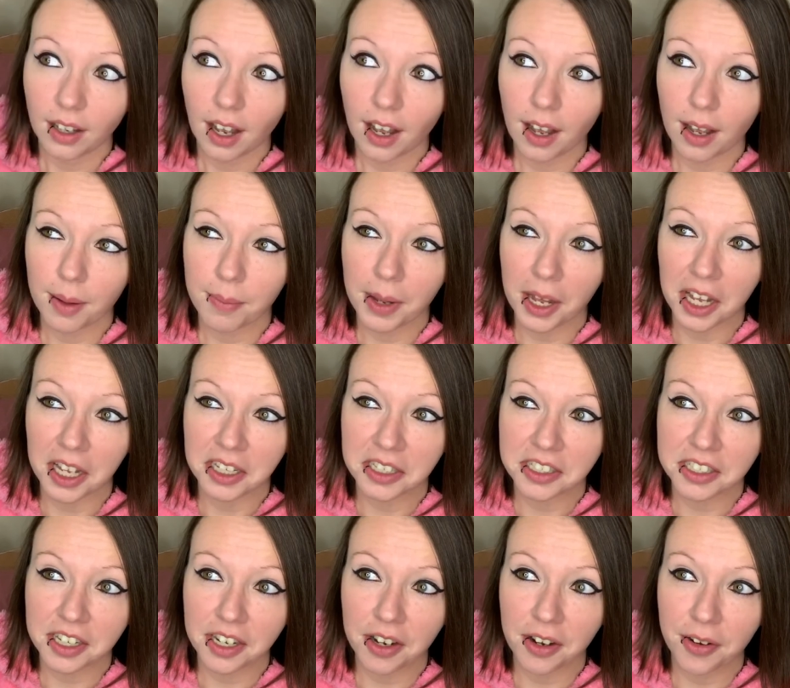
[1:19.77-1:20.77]
Um,
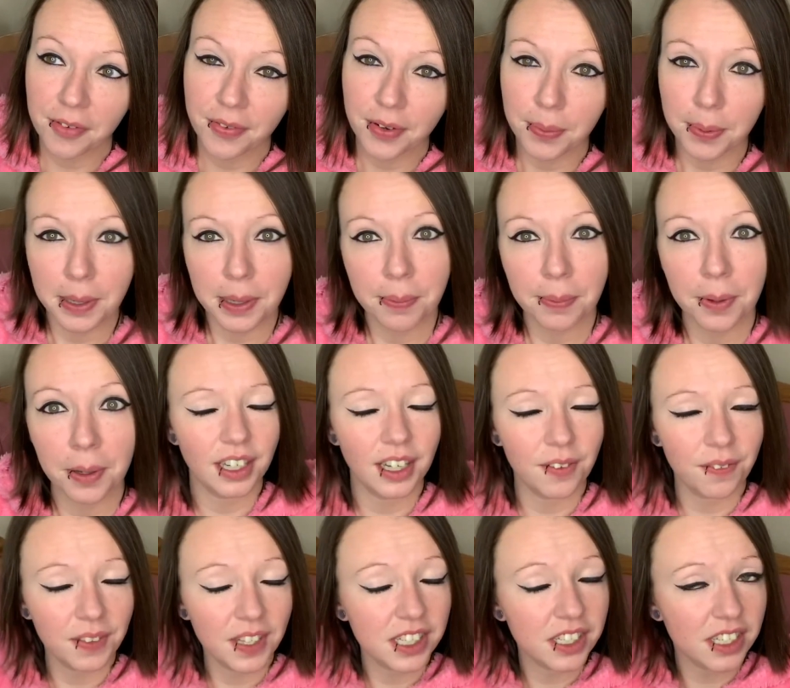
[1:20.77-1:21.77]
also for people,
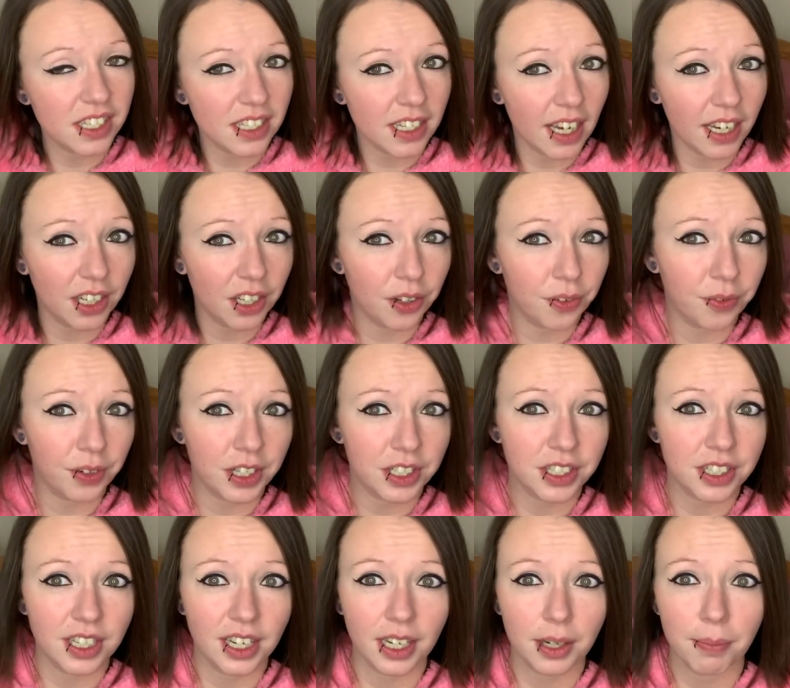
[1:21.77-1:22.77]
if this is like your
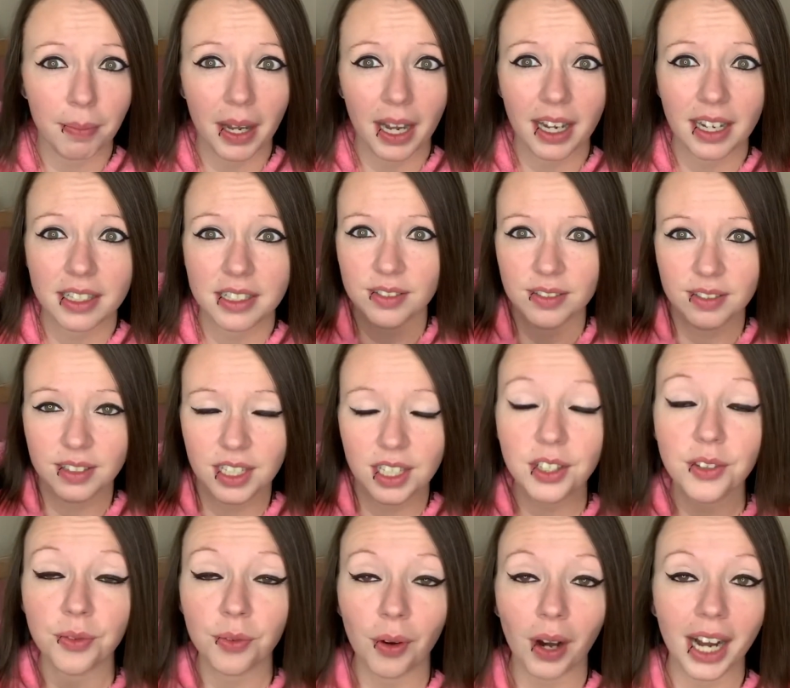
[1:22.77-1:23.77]
first Nick box that
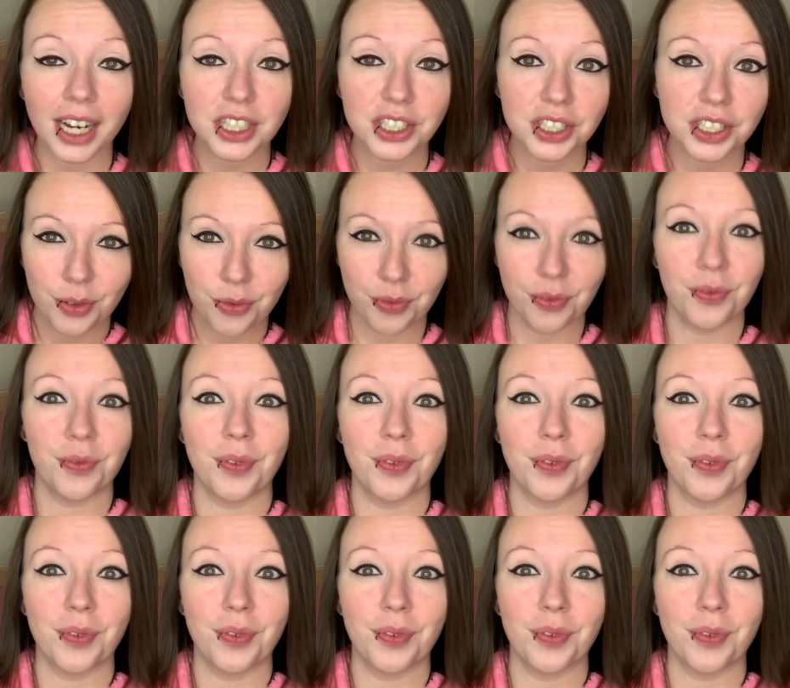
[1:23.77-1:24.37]
you've watched,